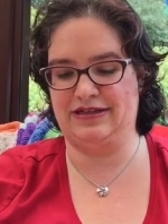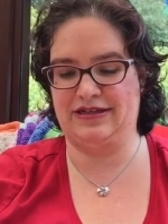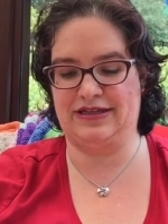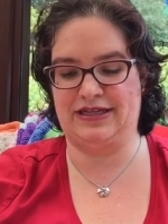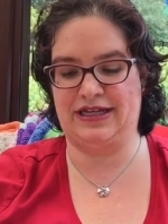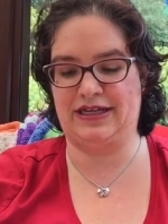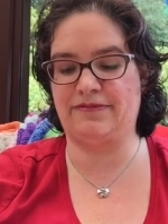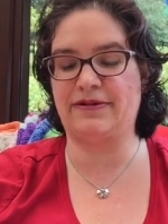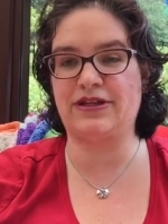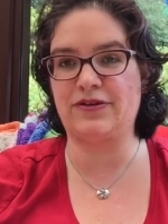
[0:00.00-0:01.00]
that I can
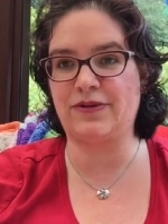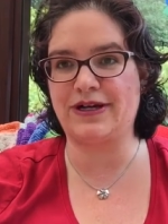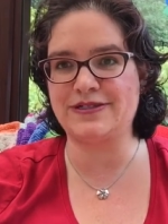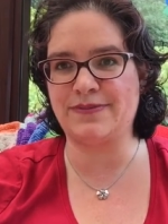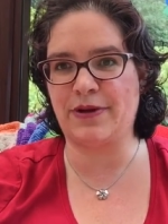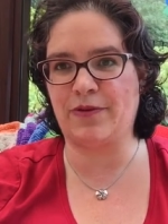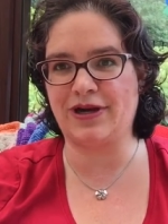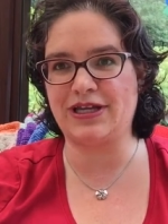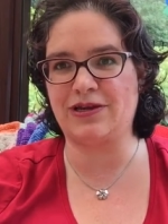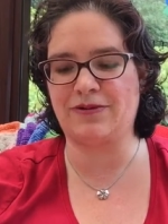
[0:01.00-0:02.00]
really do as my
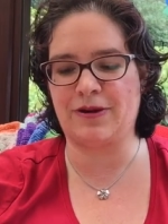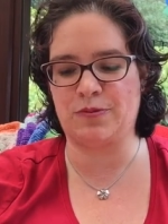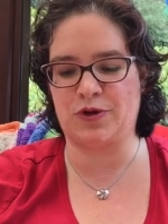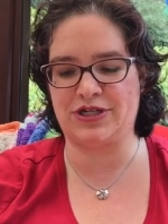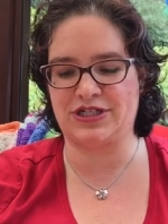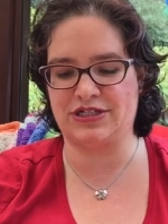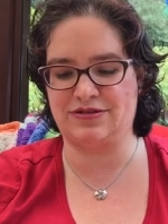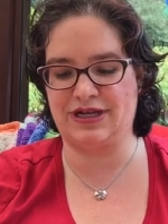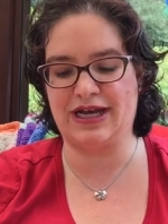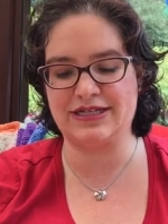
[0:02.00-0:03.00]
walking around project, so it
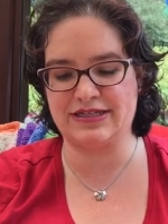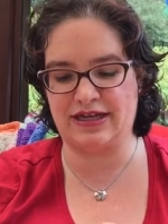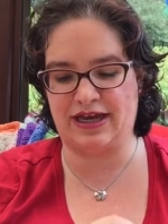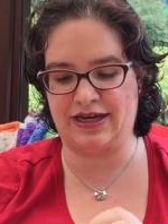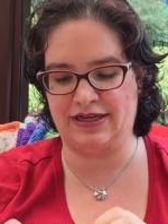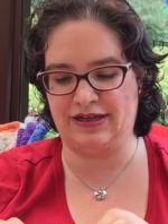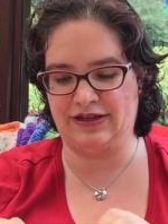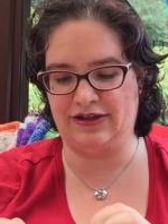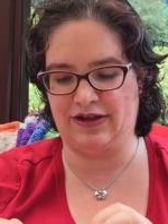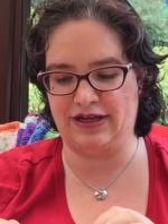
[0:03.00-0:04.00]
hasn't had a
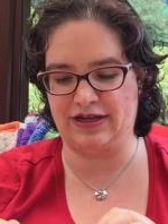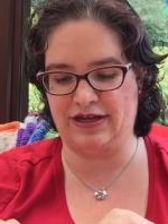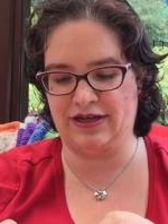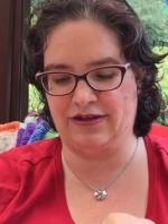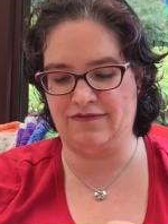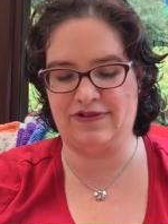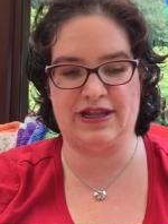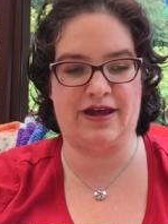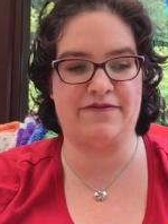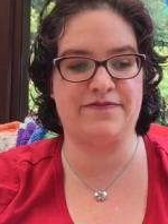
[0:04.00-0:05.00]
lot of
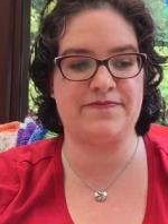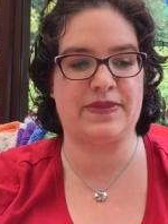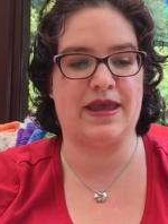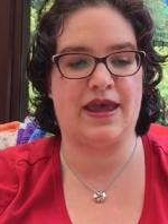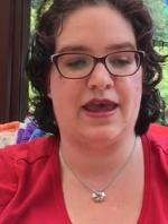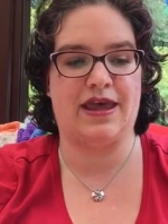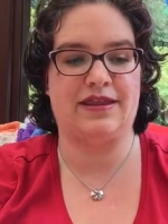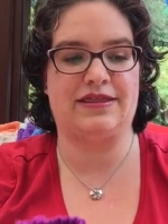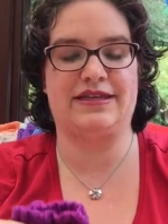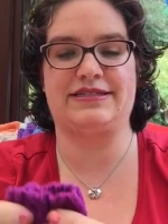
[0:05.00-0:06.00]
love.
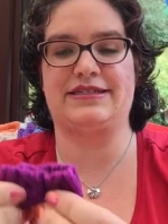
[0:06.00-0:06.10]
This